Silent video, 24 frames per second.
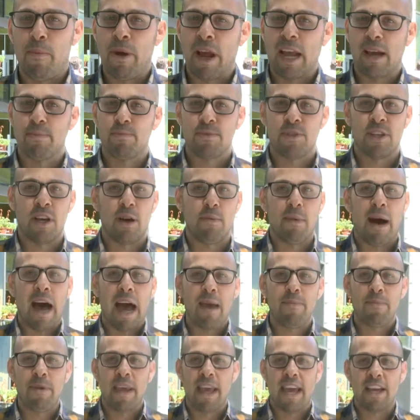pick up some
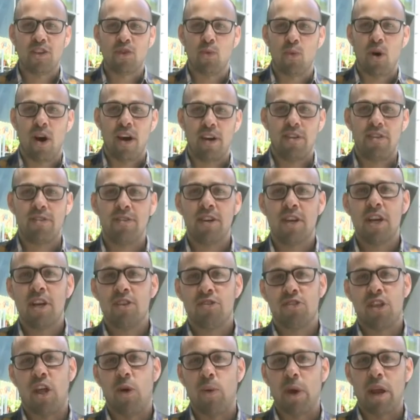high pH water
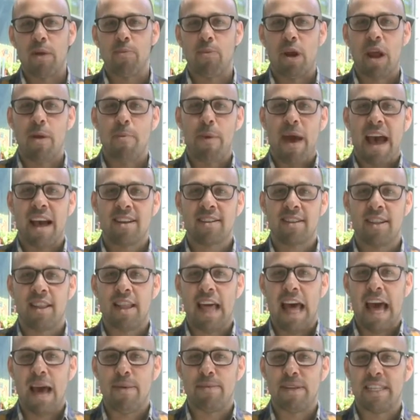so that we can bring it back to the
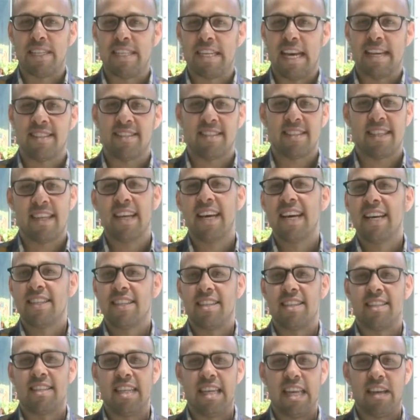lab and test
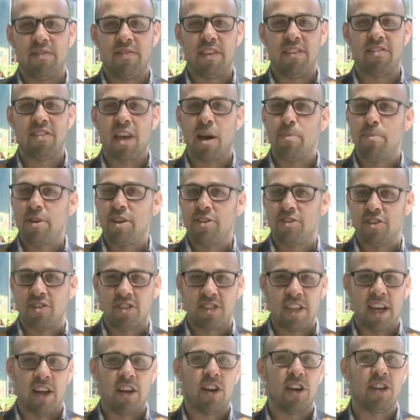to see if these companies are
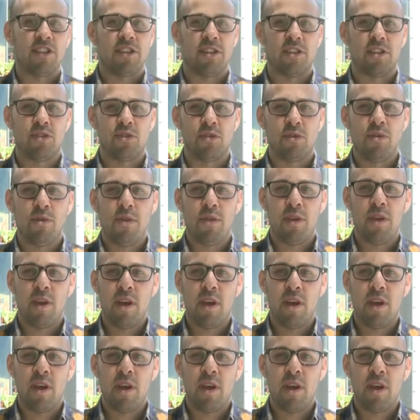telling us the truth